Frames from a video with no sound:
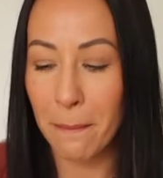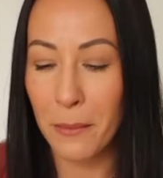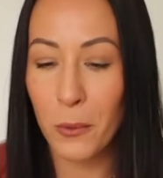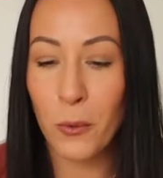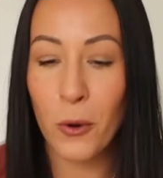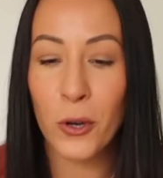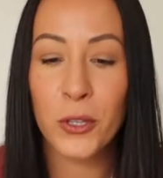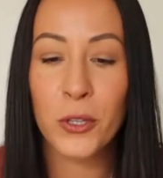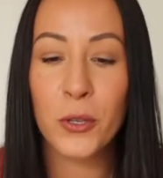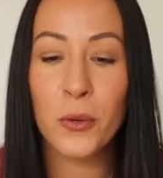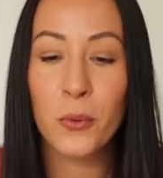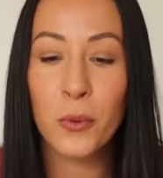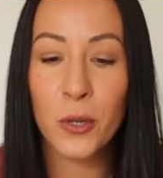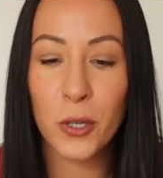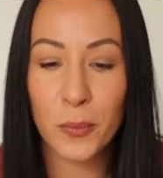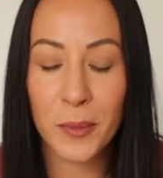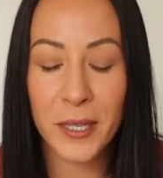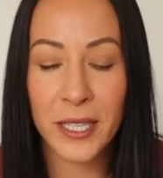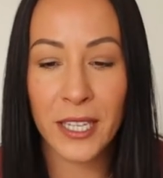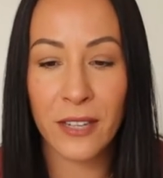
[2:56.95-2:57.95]
what you
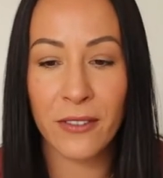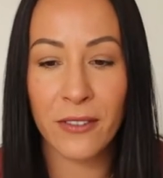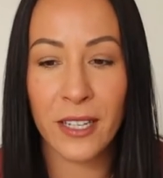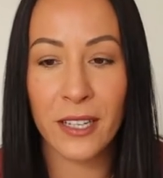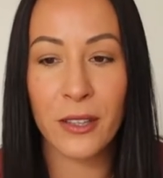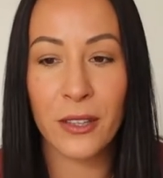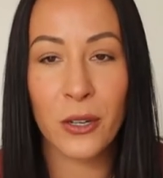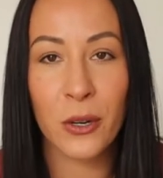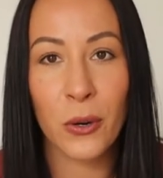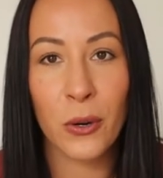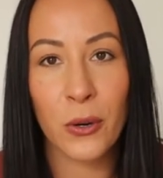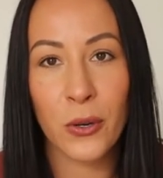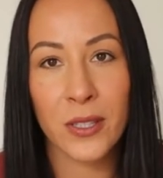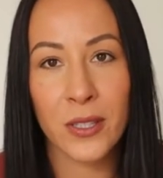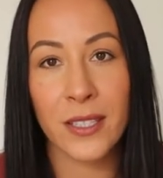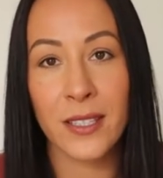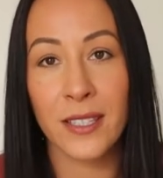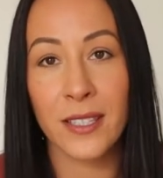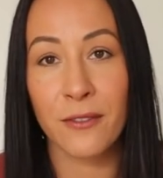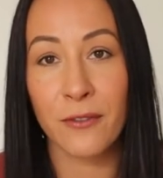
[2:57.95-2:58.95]
will be given in the
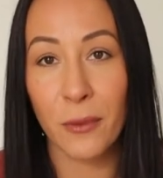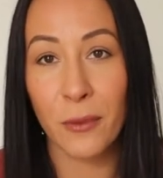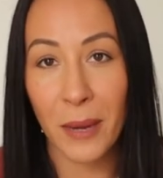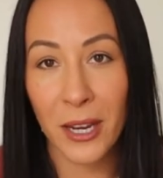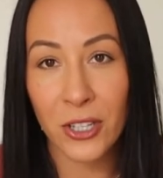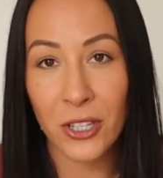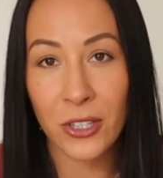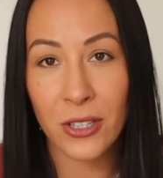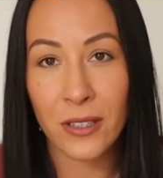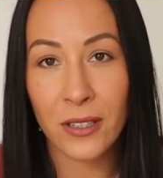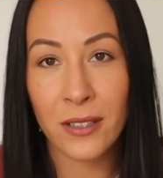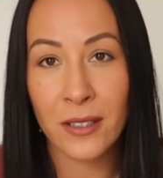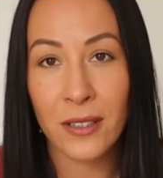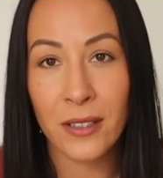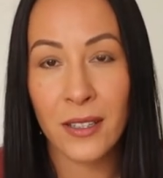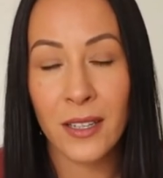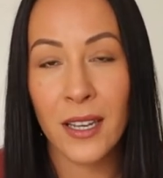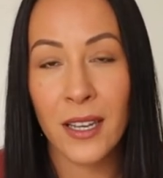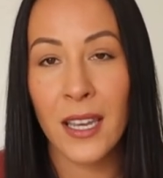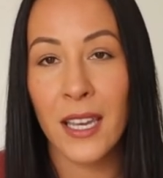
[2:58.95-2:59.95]
course is information.
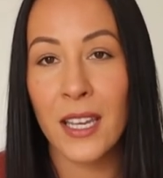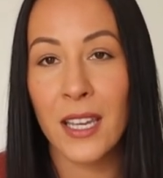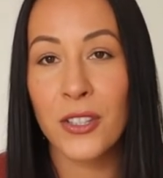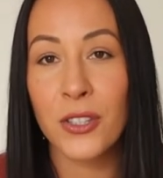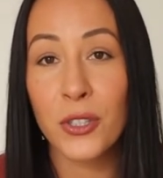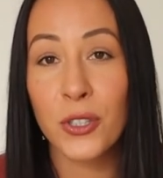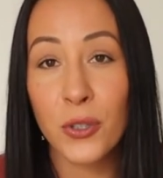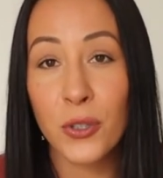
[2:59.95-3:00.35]
It's